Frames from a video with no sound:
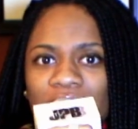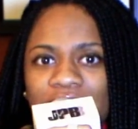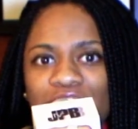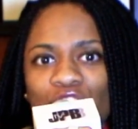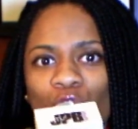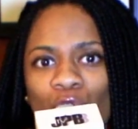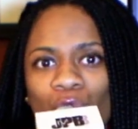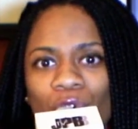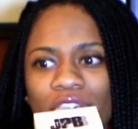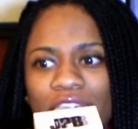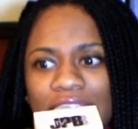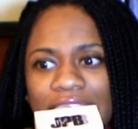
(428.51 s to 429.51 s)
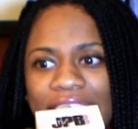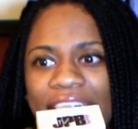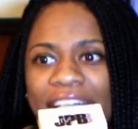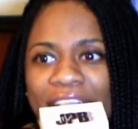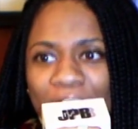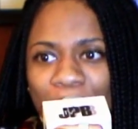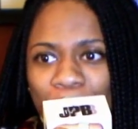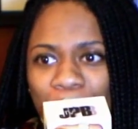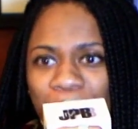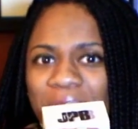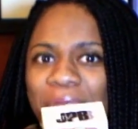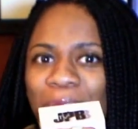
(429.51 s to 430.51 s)
And so now
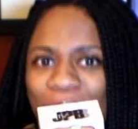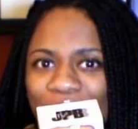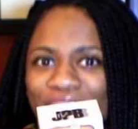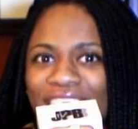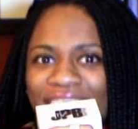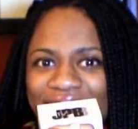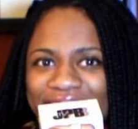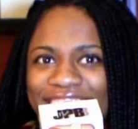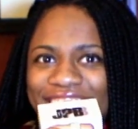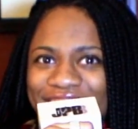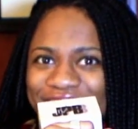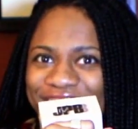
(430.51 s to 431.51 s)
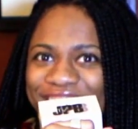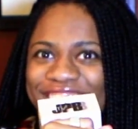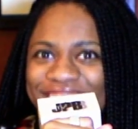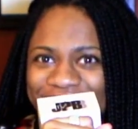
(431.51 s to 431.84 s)
people are like, you know,